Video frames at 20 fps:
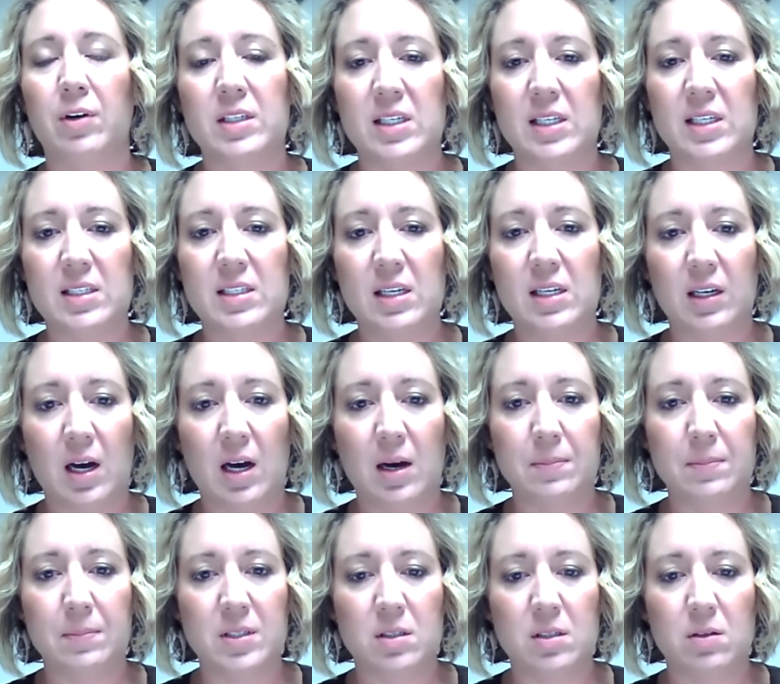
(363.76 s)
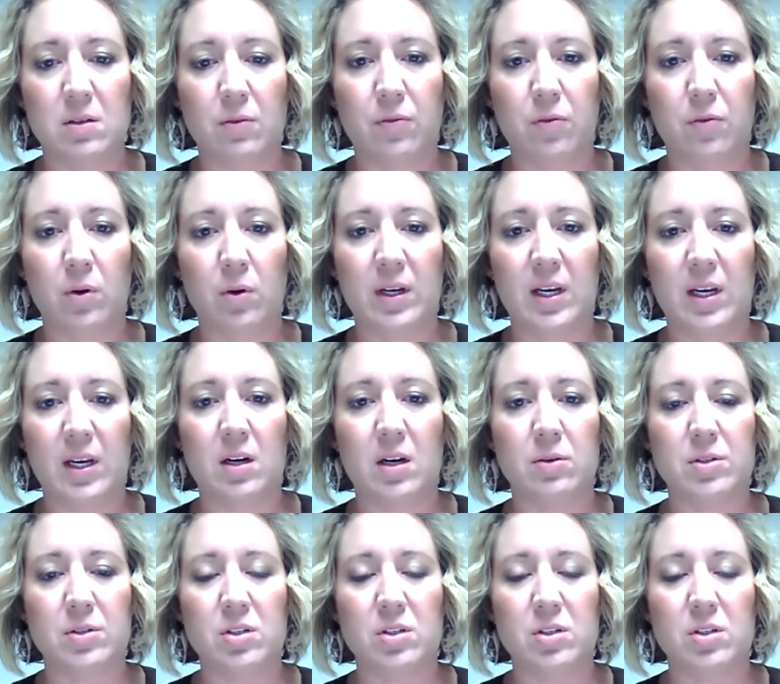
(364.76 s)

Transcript: Dixie cups for kiddos